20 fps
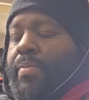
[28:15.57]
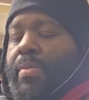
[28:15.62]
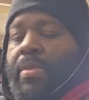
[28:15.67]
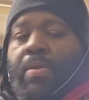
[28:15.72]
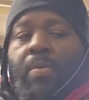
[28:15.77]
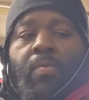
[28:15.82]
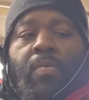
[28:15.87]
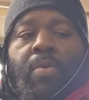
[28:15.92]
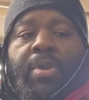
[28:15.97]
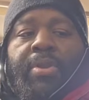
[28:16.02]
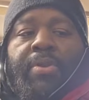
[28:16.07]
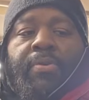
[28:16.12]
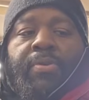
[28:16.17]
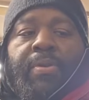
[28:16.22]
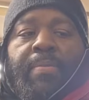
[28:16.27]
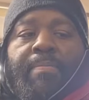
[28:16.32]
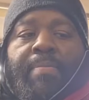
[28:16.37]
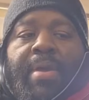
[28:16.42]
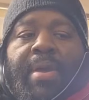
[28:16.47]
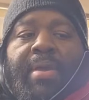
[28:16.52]
want to use a
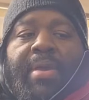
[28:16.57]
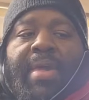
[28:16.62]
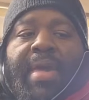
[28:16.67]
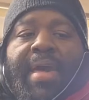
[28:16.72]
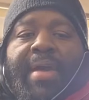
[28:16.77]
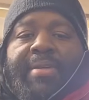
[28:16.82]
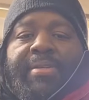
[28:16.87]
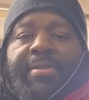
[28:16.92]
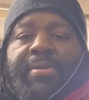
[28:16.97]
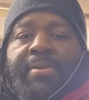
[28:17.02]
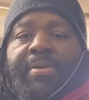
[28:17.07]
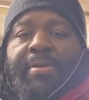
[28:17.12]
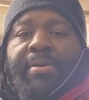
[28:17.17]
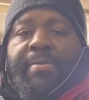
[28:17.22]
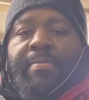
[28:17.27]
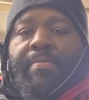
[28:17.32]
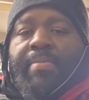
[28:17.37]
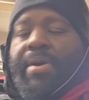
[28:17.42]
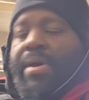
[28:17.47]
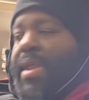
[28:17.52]
bait caster
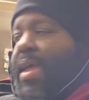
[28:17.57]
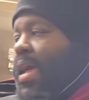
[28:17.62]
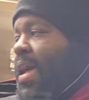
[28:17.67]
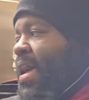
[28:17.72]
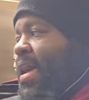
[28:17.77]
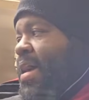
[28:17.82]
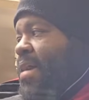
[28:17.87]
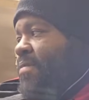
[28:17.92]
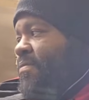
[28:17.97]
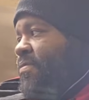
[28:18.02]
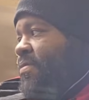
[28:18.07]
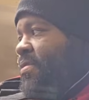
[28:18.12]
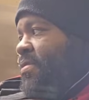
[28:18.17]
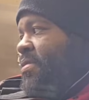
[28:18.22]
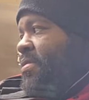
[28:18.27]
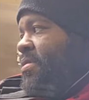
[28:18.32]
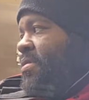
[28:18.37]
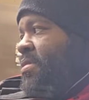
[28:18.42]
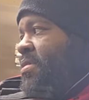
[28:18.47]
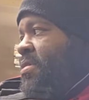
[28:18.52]
but have
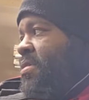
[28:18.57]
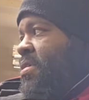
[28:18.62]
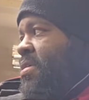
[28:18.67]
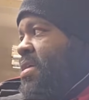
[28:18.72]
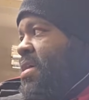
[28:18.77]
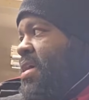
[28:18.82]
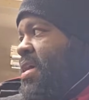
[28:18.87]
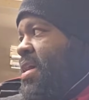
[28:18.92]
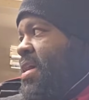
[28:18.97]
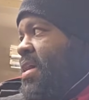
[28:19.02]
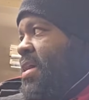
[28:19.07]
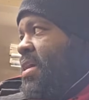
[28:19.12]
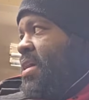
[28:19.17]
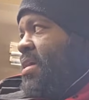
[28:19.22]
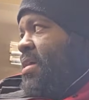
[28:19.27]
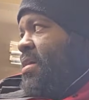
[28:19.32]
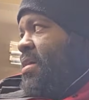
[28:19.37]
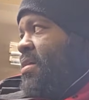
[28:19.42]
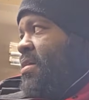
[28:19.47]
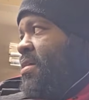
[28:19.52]
a